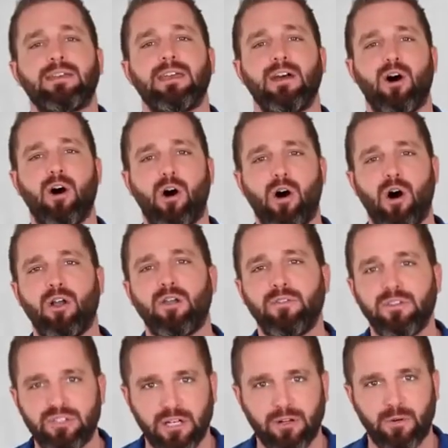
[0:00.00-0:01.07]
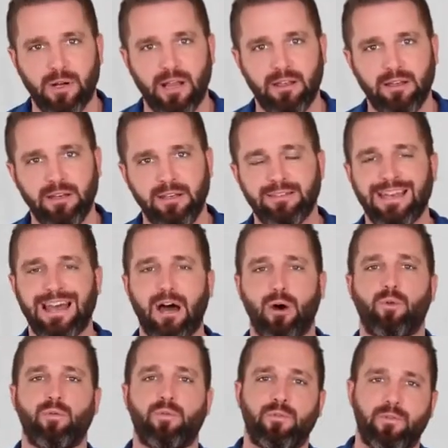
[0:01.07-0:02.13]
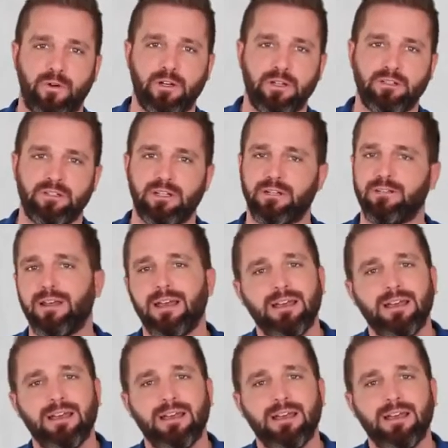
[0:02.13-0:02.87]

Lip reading: Get all the generalities out first and